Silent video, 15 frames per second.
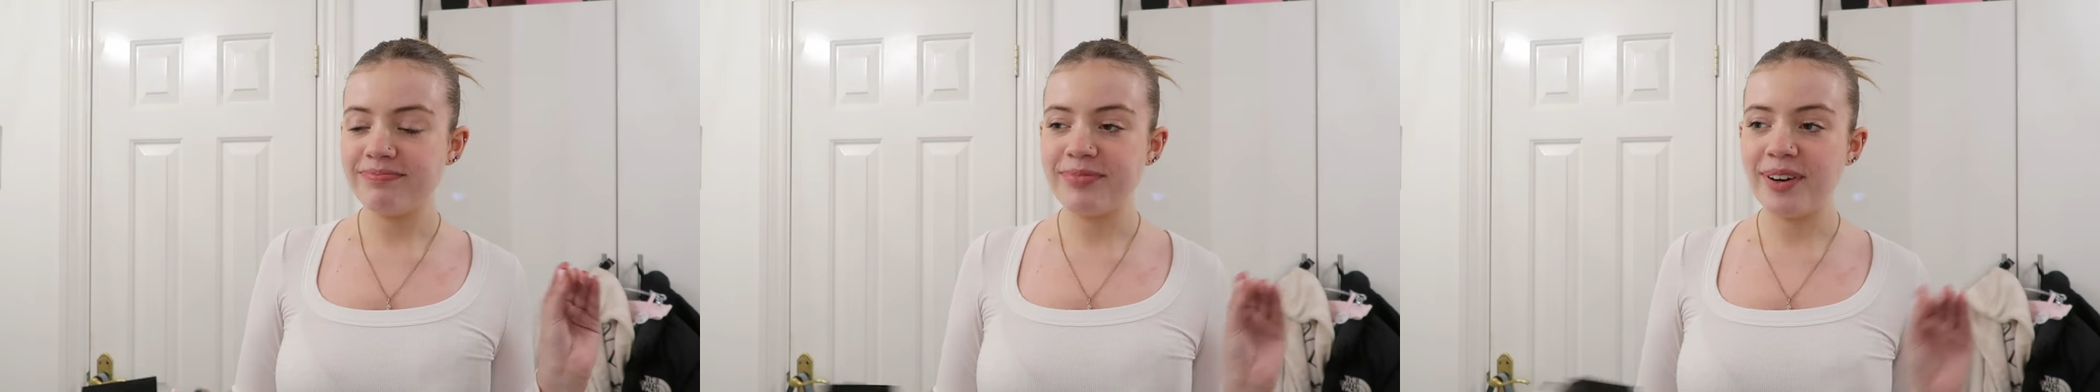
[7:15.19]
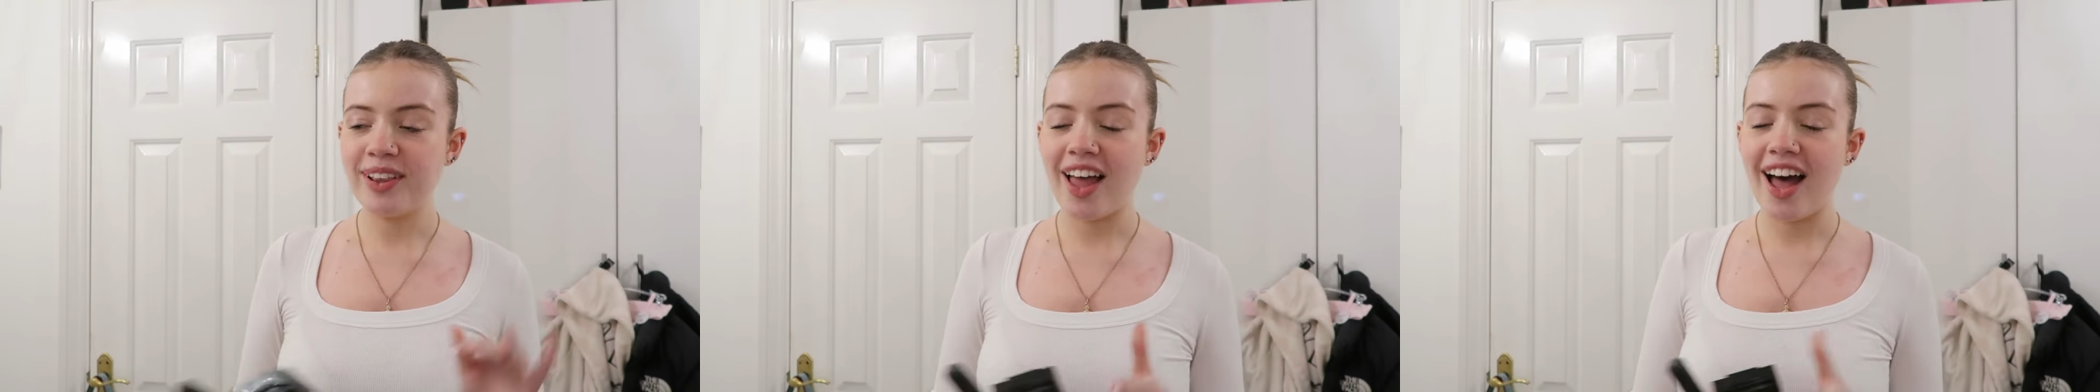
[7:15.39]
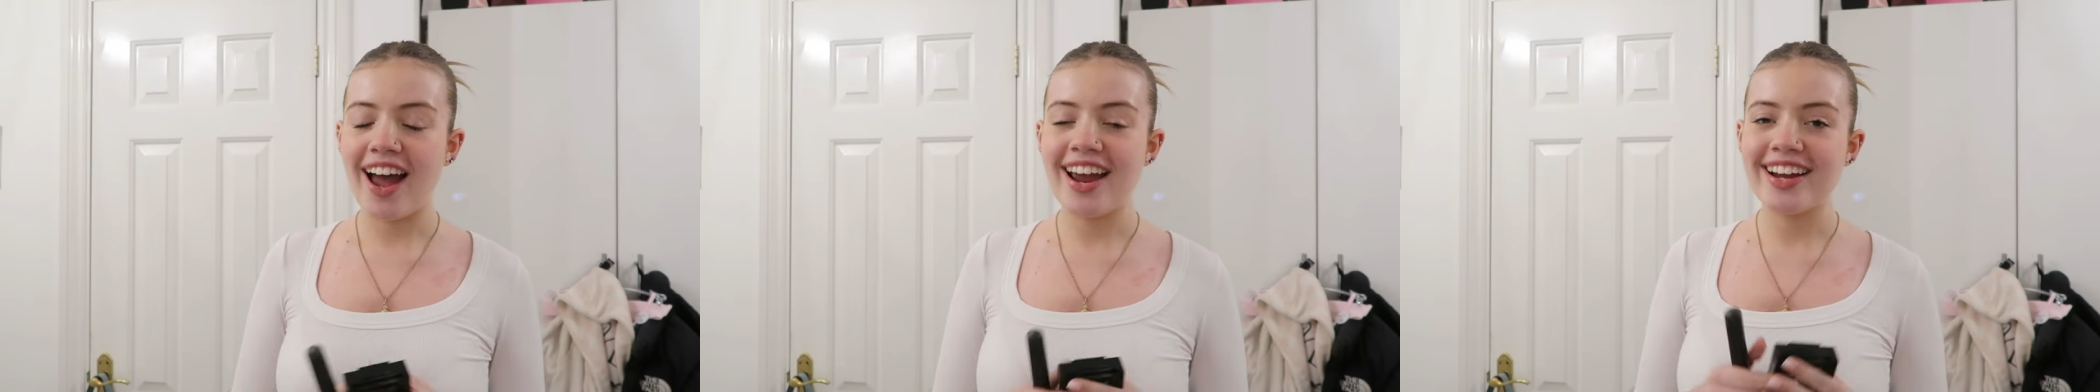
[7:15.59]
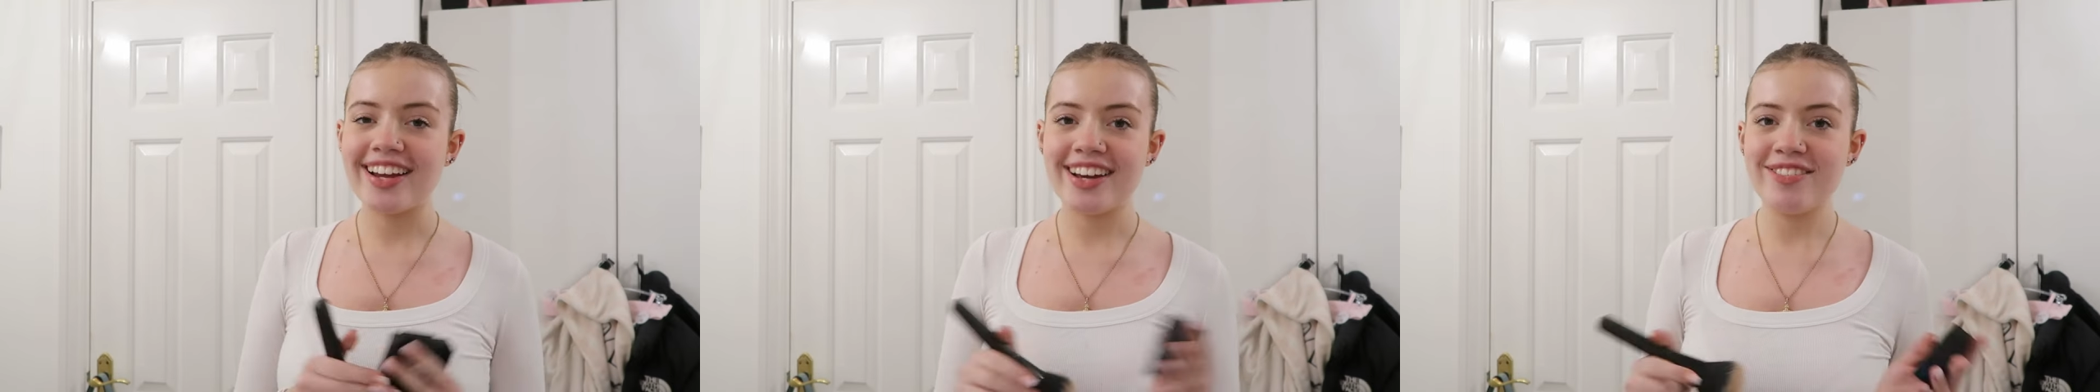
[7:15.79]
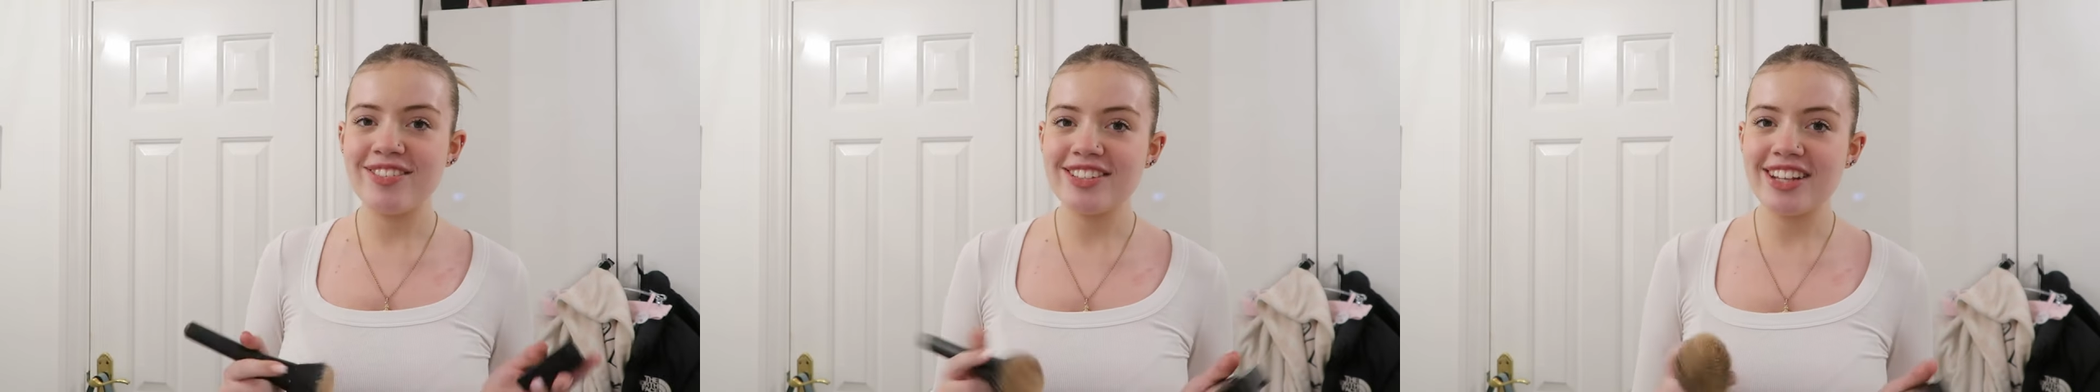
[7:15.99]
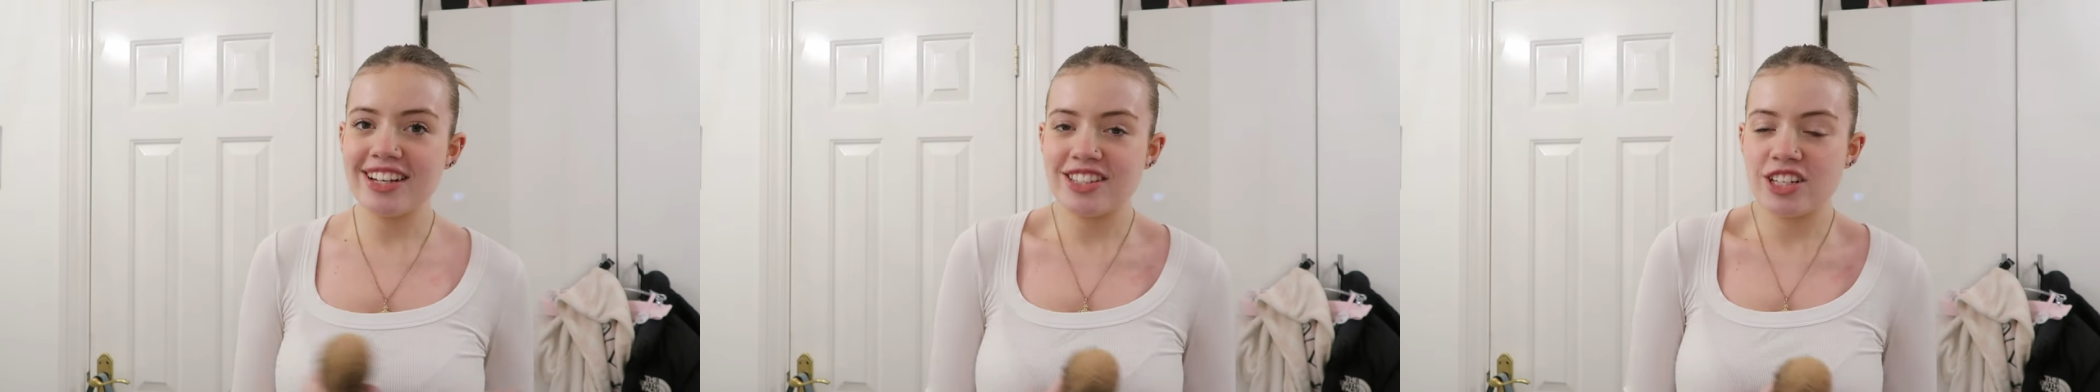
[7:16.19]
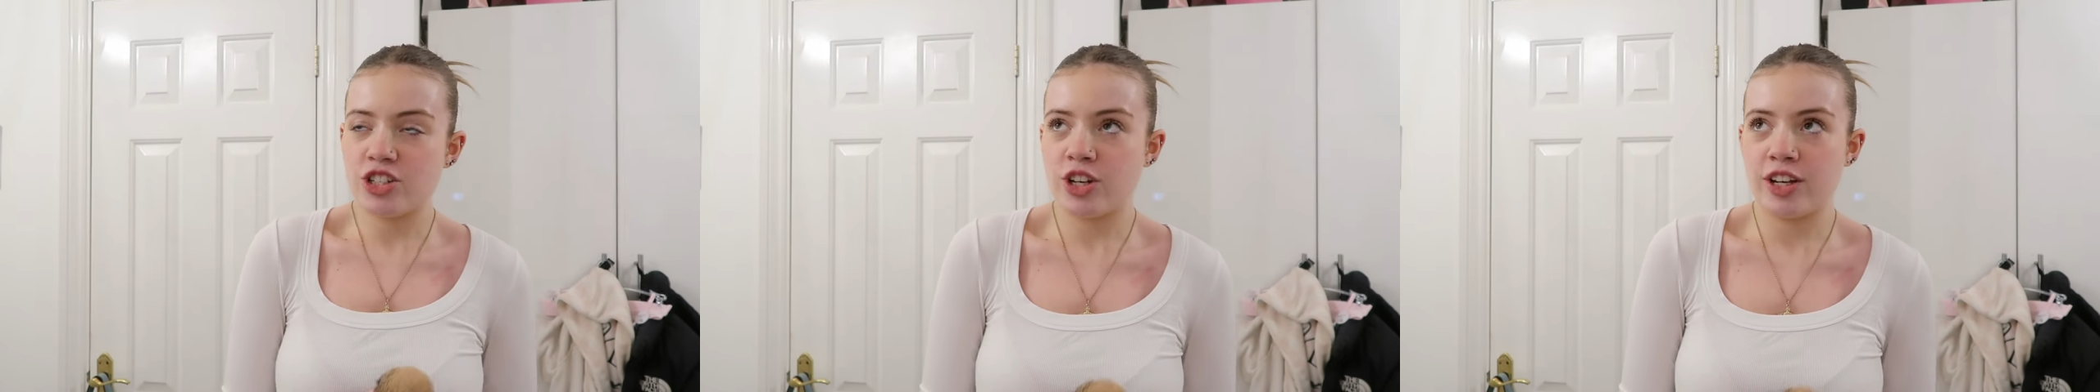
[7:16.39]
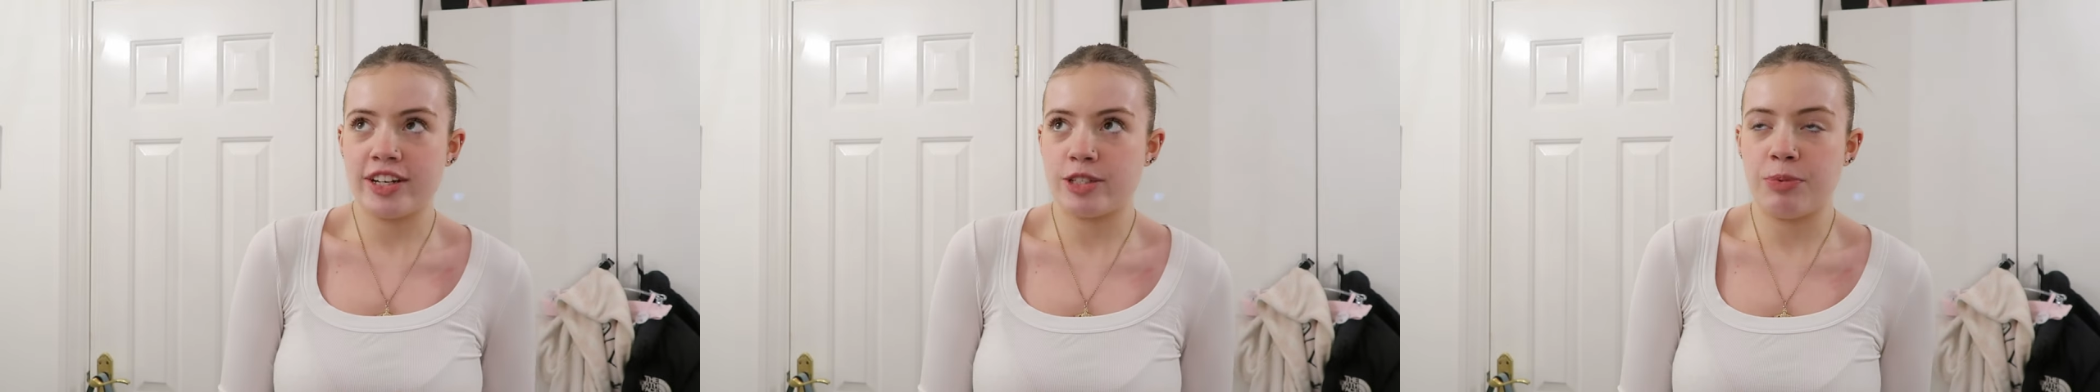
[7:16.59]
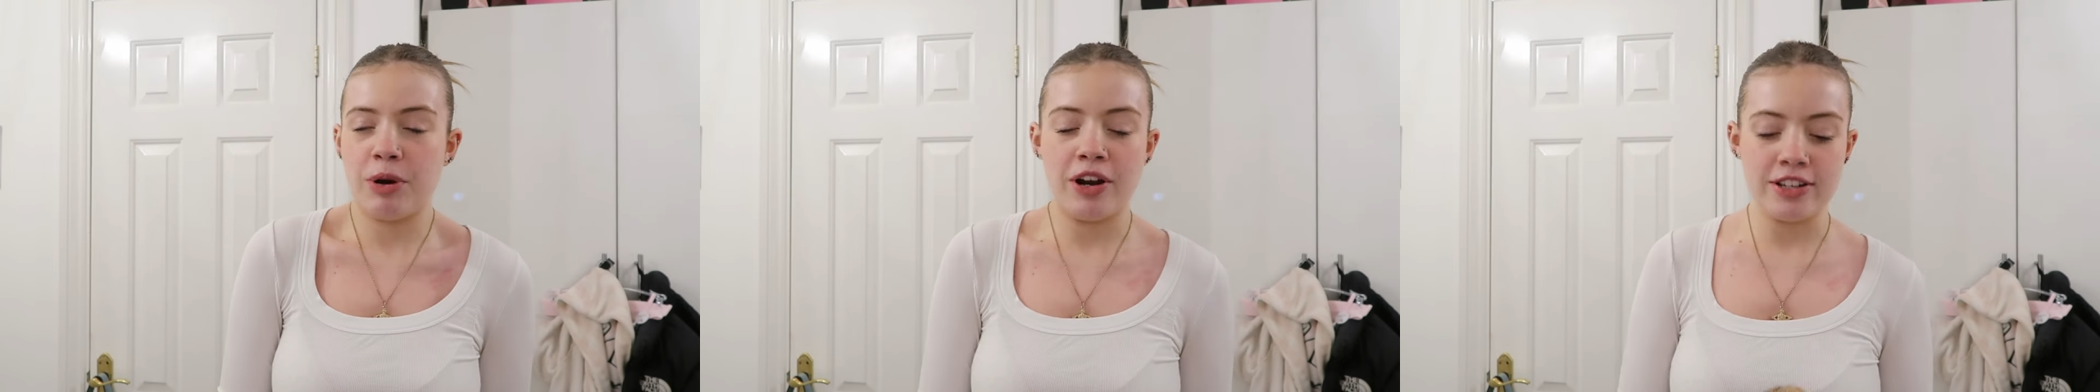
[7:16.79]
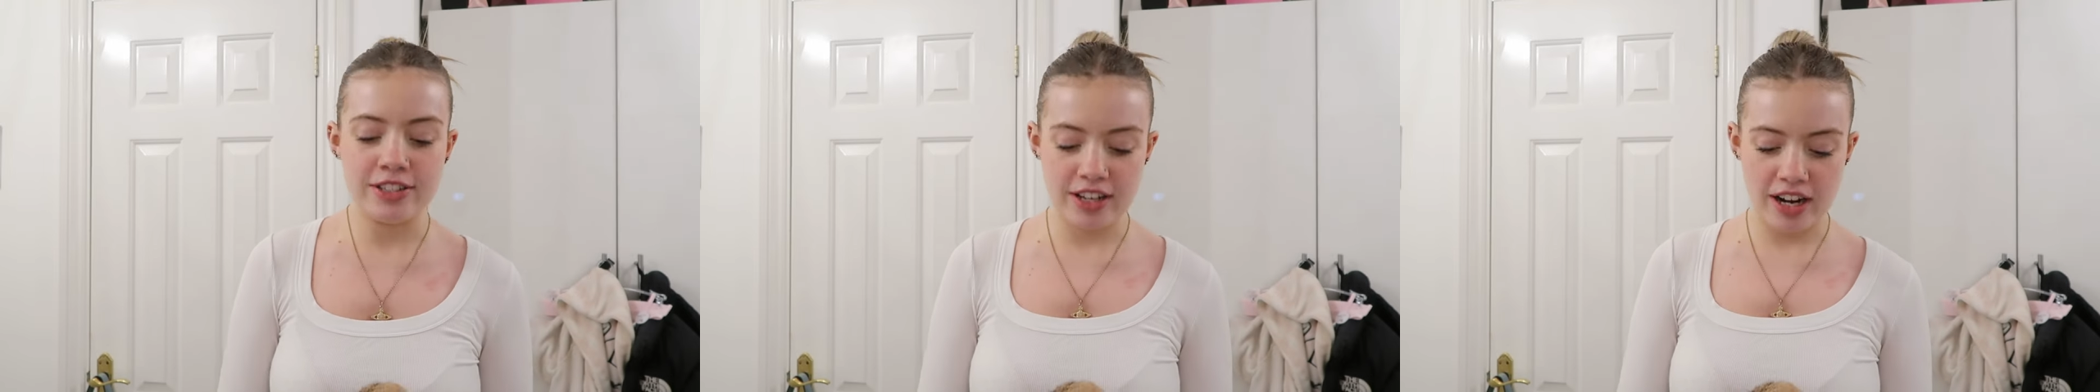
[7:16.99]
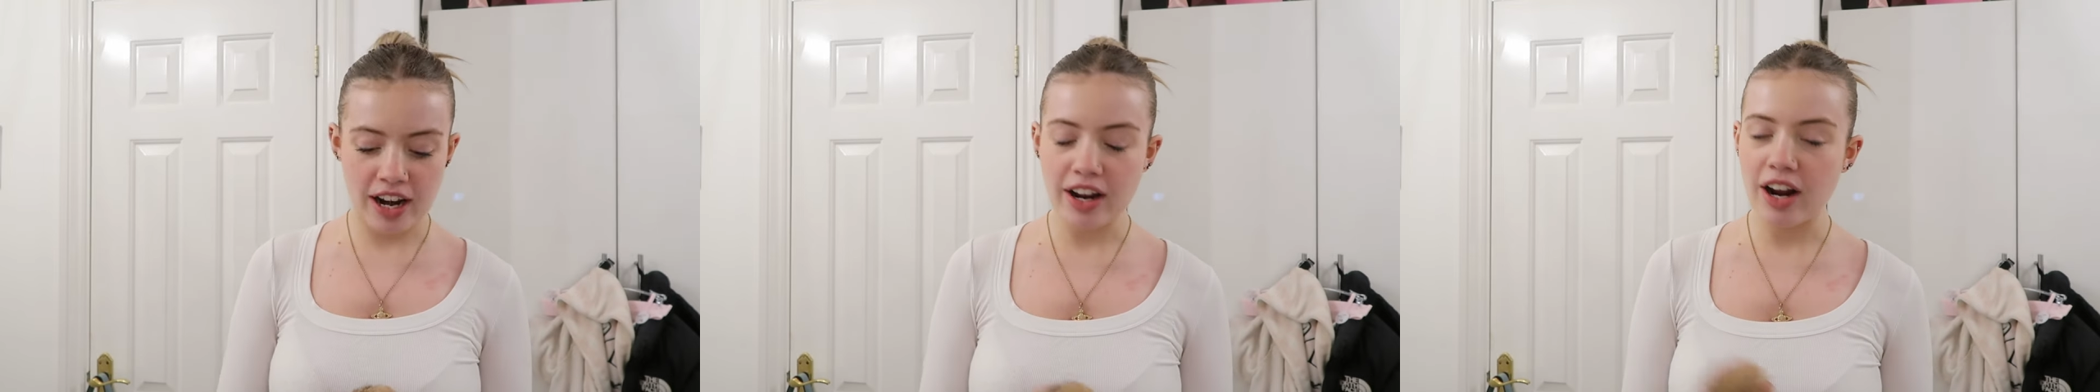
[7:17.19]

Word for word: but like, it was like such a good experience, and I,